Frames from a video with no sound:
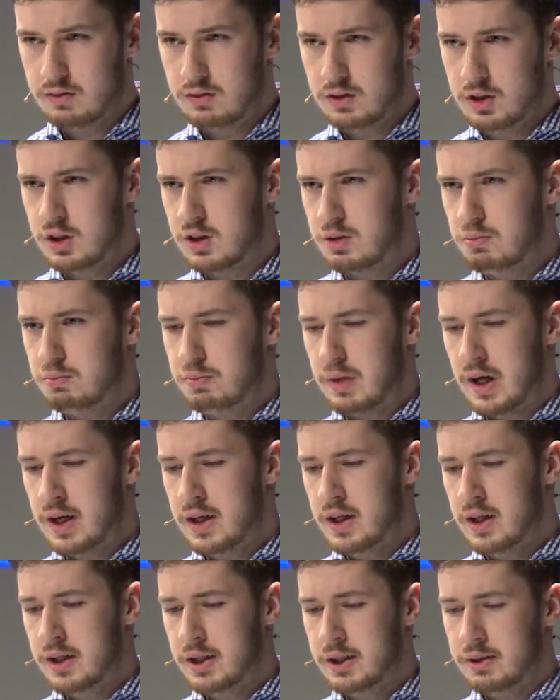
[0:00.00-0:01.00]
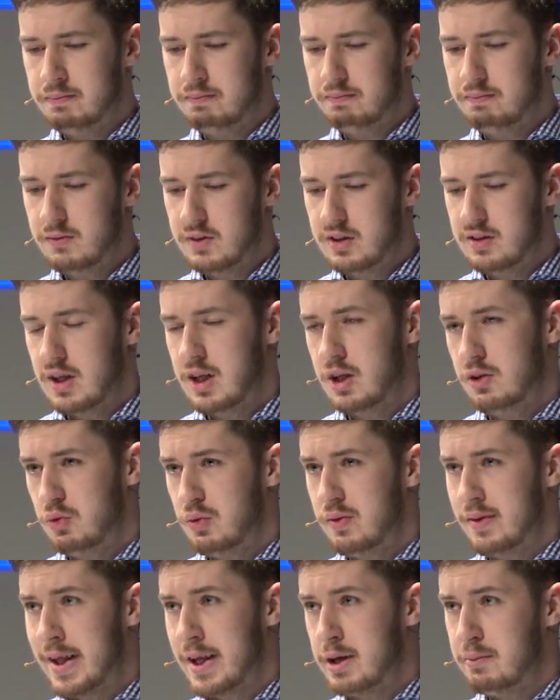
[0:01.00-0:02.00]
You can pair sounds
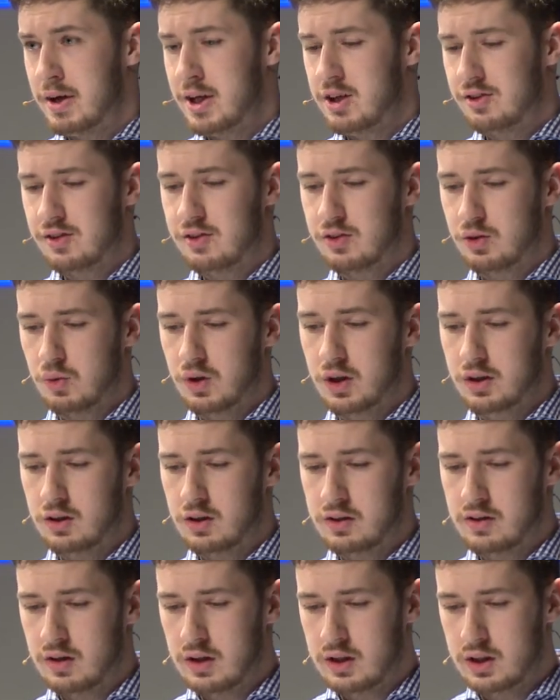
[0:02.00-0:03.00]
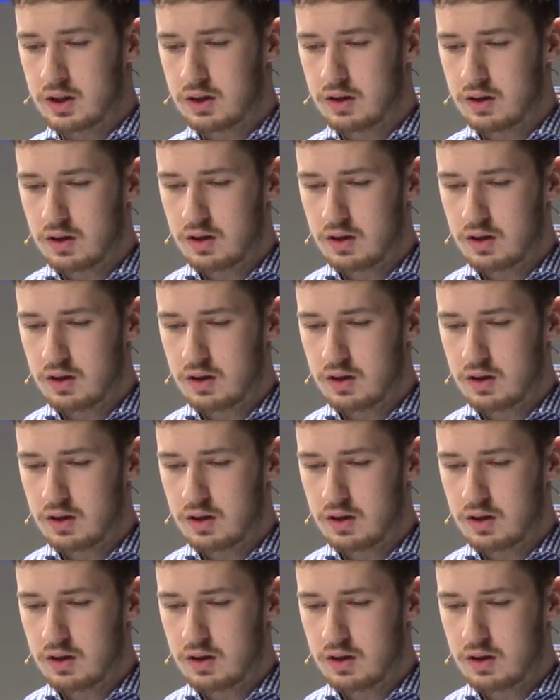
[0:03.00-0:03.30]
with animations quite nicely,